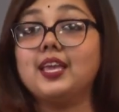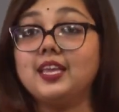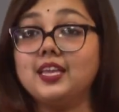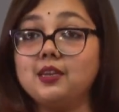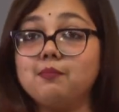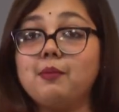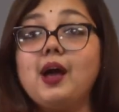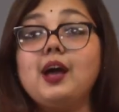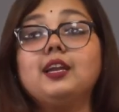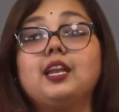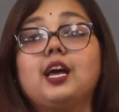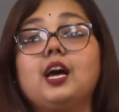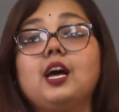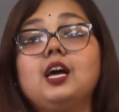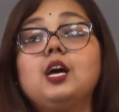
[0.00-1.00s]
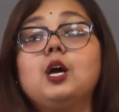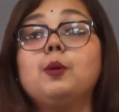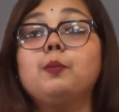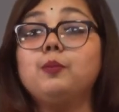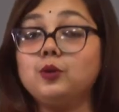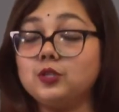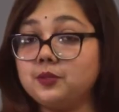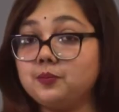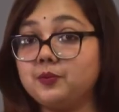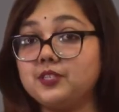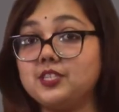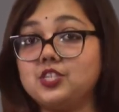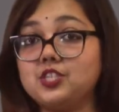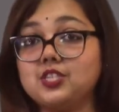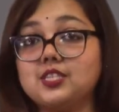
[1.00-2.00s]
In Bangla,
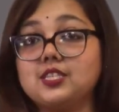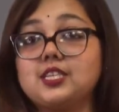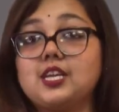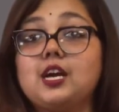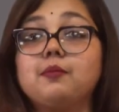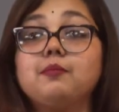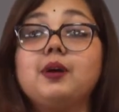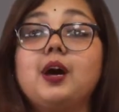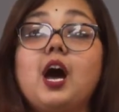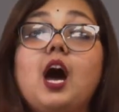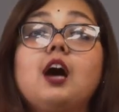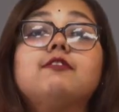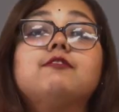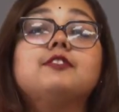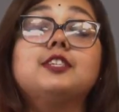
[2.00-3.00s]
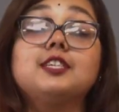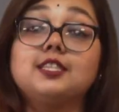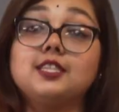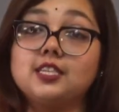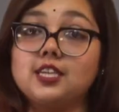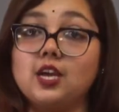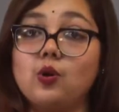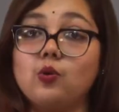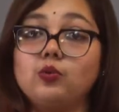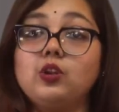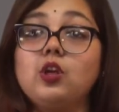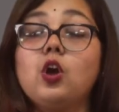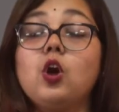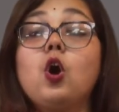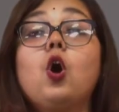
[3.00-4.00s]
postpositions come after the noun
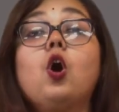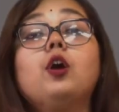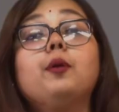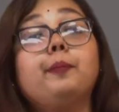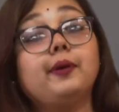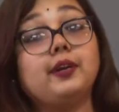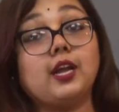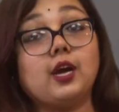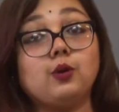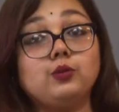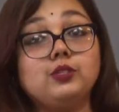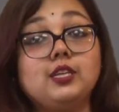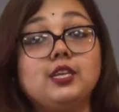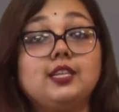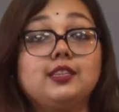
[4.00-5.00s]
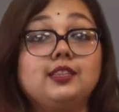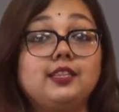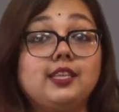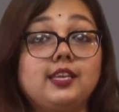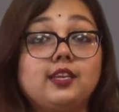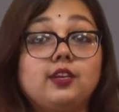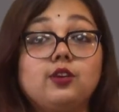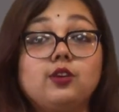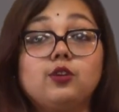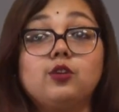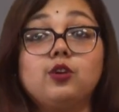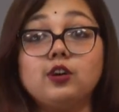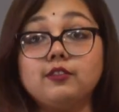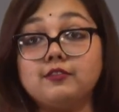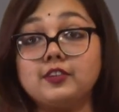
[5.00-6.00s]
or pronoun they
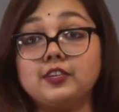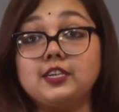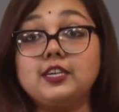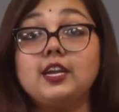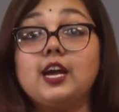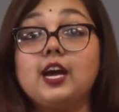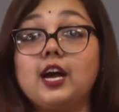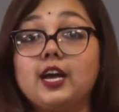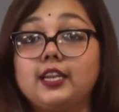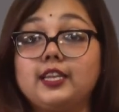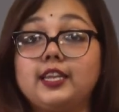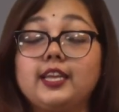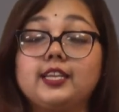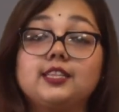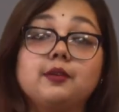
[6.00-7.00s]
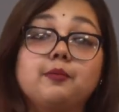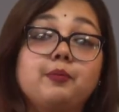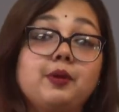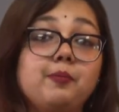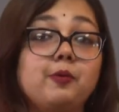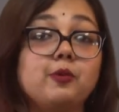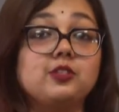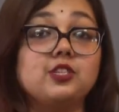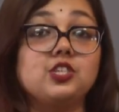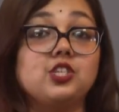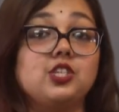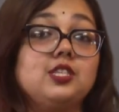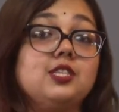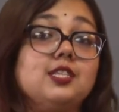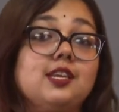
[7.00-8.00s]
govern, unlike the
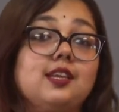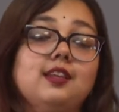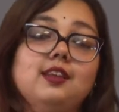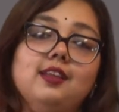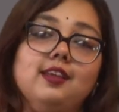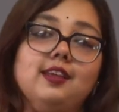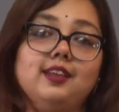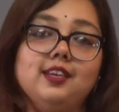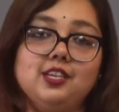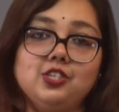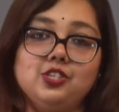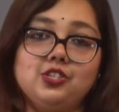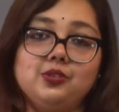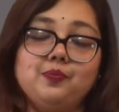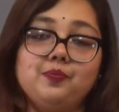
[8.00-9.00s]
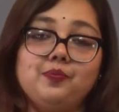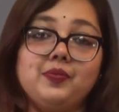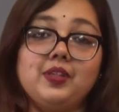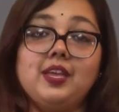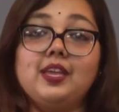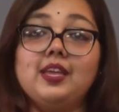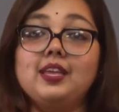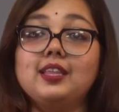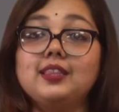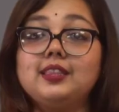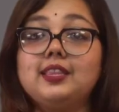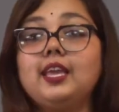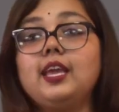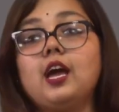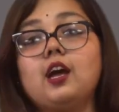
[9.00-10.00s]
prepositions in English.
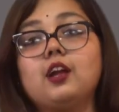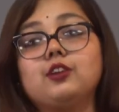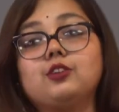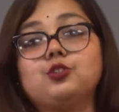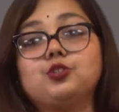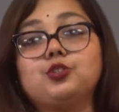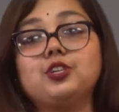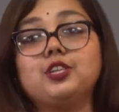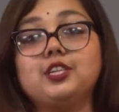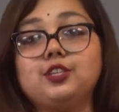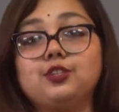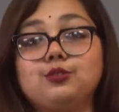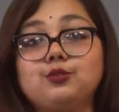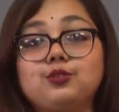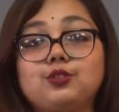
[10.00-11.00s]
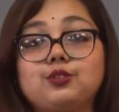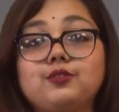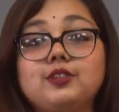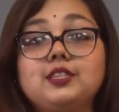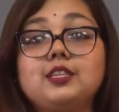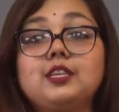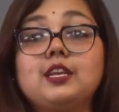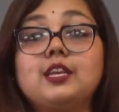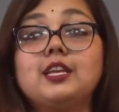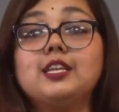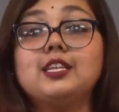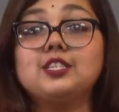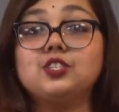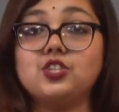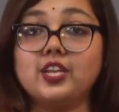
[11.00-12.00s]
They are usually used with
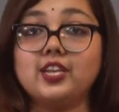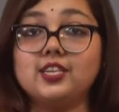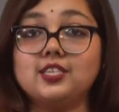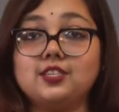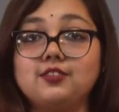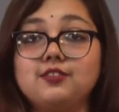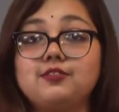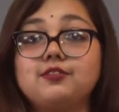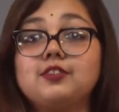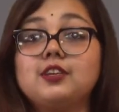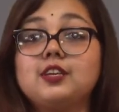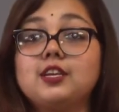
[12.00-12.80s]
genitive,